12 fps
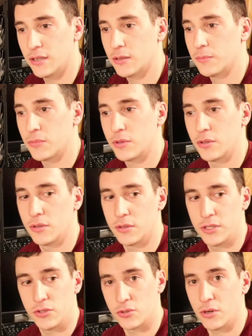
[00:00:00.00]
The
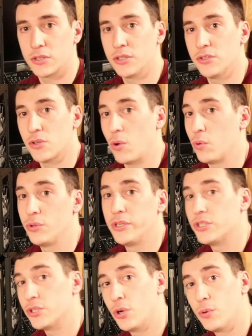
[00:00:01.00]
instructions only
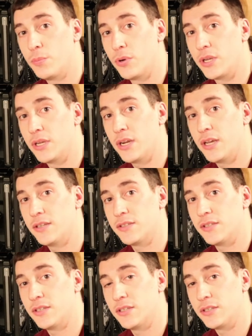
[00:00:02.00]
show putting it as
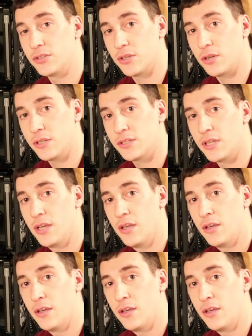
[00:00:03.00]
an exhaust.